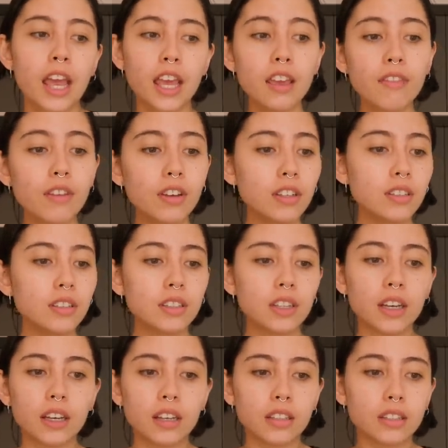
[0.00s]
even
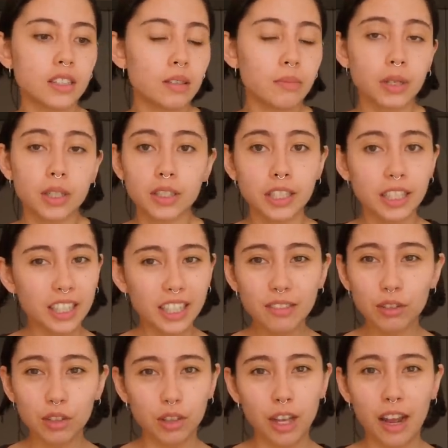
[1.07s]
the seemingly
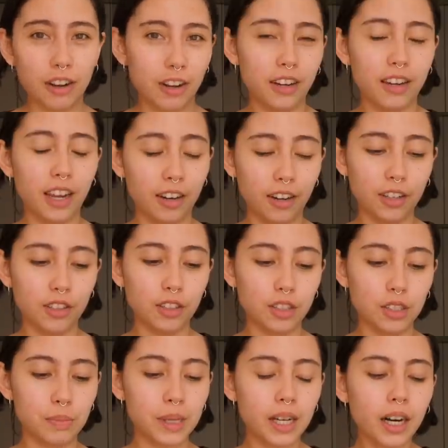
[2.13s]
evil char
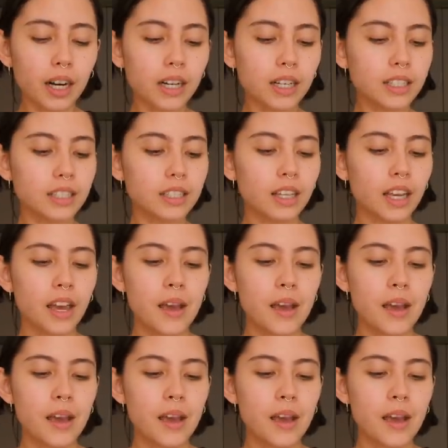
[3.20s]
characters because